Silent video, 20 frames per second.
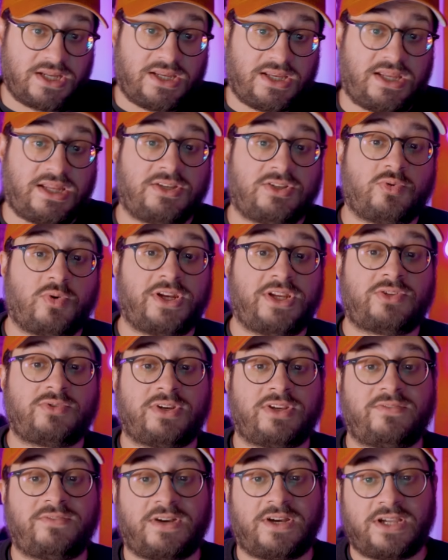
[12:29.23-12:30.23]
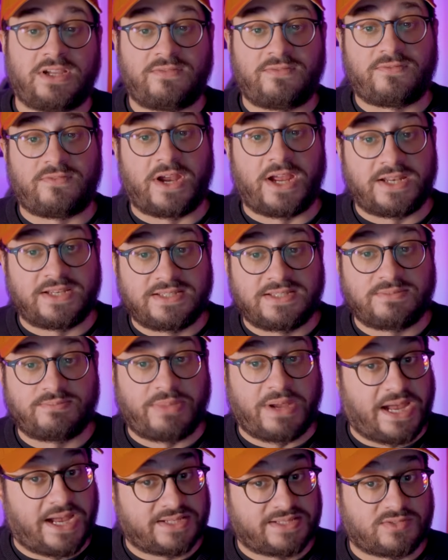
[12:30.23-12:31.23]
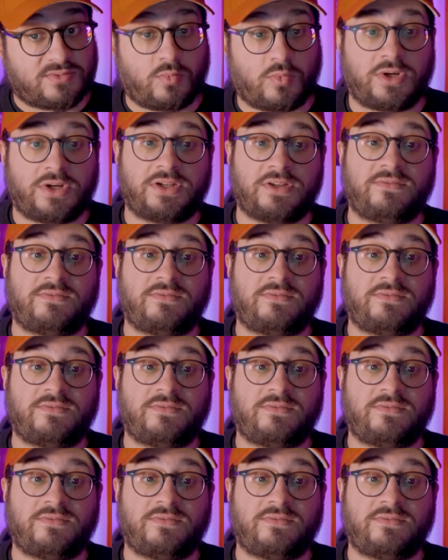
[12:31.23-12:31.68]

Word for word: In 2025, France passed one